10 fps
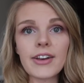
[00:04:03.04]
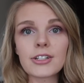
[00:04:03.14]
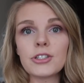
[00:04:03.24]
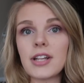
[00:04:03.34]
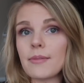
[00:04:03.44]

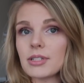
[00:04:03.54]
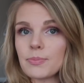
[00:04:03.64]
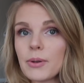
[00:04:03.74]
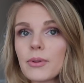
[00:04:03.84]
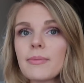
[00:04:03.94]
extra time to
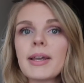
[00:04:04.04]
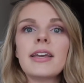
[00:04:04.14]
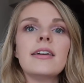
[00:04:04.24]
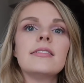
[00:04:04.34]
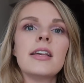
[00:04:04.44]
spend with my
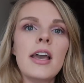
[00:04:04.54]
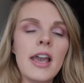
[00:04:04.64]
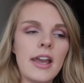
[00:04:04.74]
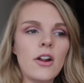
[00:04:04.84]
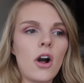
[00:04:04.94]
kids
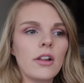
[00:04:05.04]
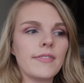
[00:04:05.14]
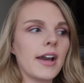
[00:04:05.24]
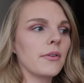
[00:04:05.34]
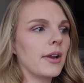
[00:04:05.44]
and all of
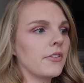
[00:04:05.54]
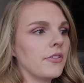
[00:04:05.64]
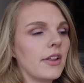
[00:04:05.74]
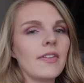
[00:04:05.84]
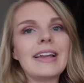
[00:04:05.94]
that rather
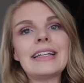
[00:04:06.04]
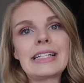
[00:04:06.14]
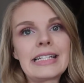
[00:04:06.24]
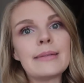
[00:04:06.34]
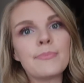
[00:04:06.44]
than
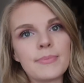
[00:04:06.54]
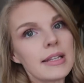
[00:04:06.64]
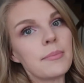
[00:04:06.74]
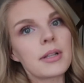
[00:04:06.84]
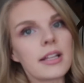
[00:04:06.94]
like deep,
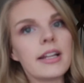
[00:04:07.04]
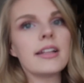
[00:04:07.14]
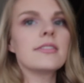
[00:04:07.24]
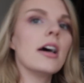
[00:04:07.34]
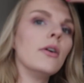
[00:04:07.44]
deep
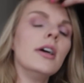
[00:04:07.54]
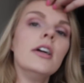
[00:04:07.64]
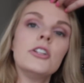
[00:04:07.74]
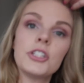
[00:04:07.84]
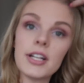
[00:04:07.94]
cleaning. So
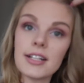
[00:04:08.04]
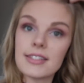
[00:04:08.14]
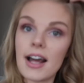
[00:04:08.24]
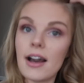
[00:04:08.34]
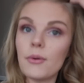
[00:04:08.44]
she does
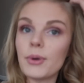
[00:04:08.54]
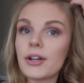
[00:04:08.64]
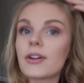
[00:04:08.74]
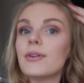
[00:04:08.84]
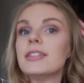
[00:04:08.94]
that. We
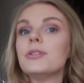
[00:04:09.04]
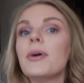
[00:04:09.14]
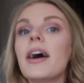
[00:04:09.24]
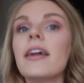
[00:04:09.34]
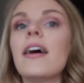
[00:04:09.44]
are going to head